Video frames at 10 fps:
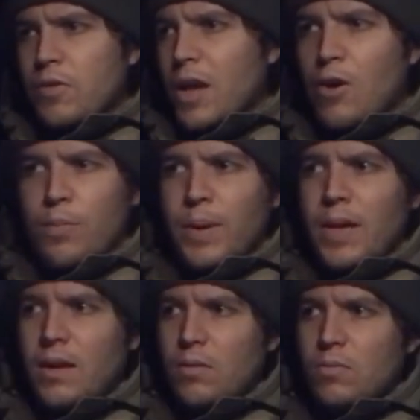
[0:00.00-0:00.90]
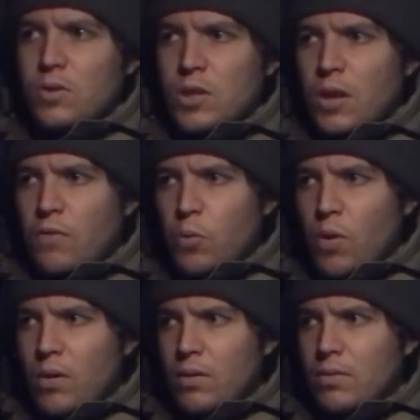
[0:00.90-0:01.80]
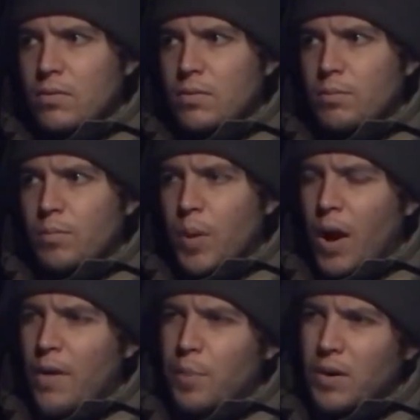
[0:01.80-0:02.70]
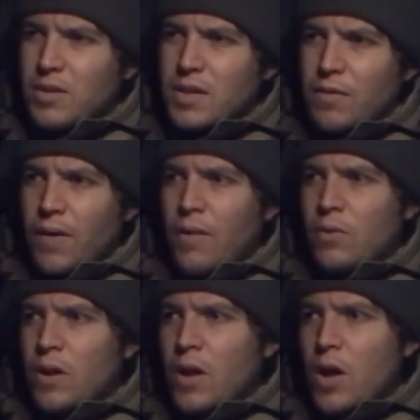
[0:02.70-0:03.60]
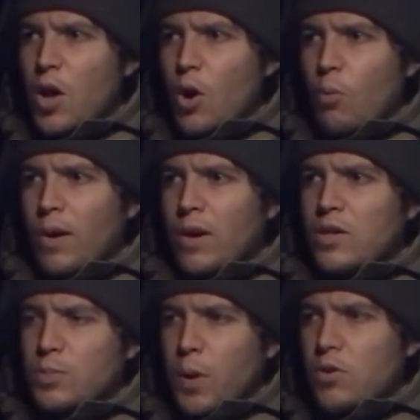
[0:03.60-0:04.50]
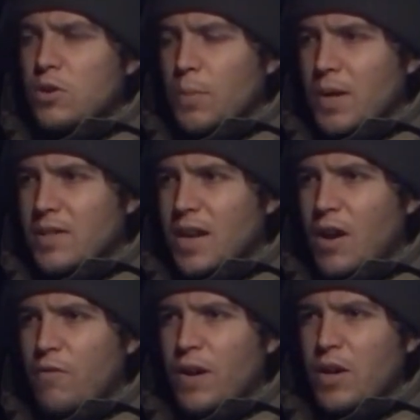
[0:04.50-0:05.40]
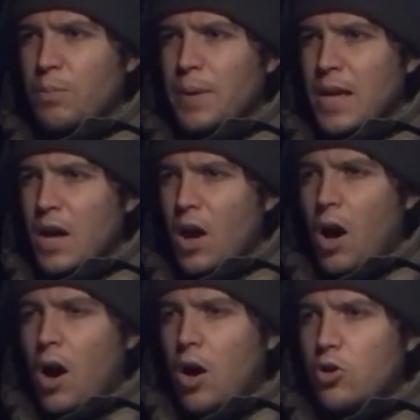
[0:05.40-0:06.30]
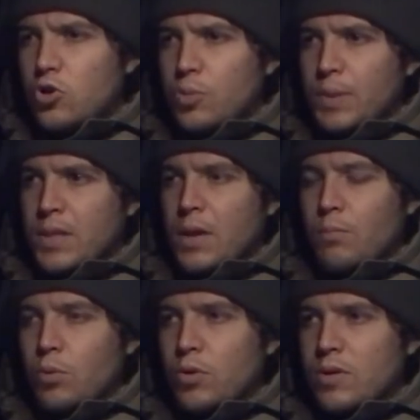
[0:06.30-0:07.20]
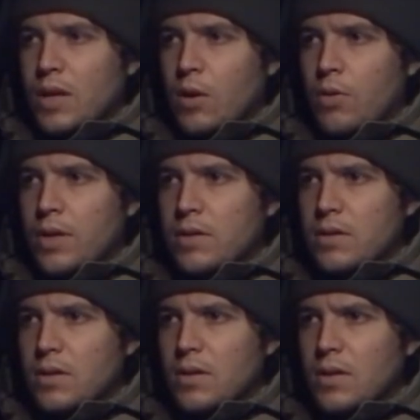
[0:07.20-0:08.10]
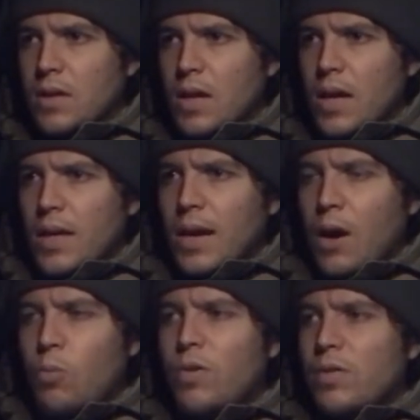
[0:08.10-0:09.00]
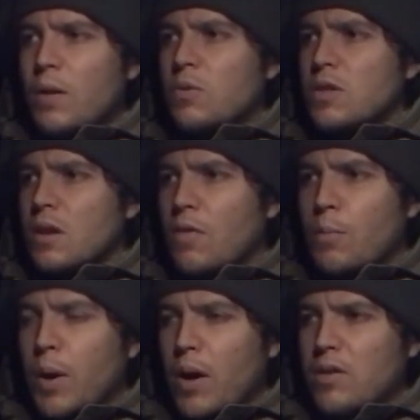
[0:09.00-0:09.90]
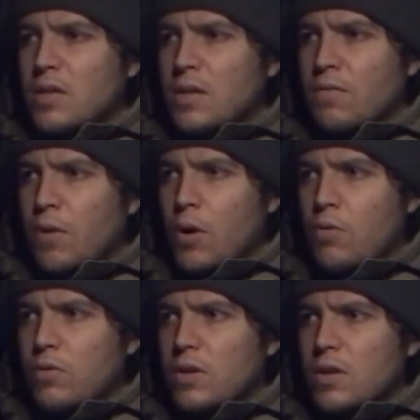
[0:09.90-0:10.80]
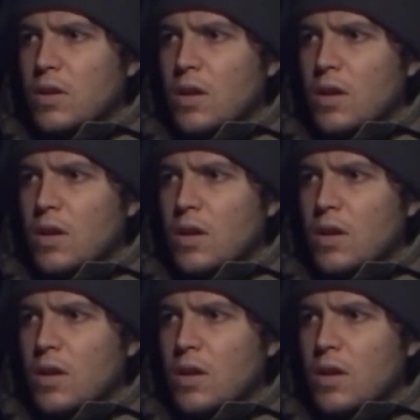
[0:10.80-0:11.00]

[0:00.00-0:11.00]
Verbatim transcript: Therapy was another one. But I personally found that when I spoke to myself, I could be 100% brutally honest. Now, when there was another person involved,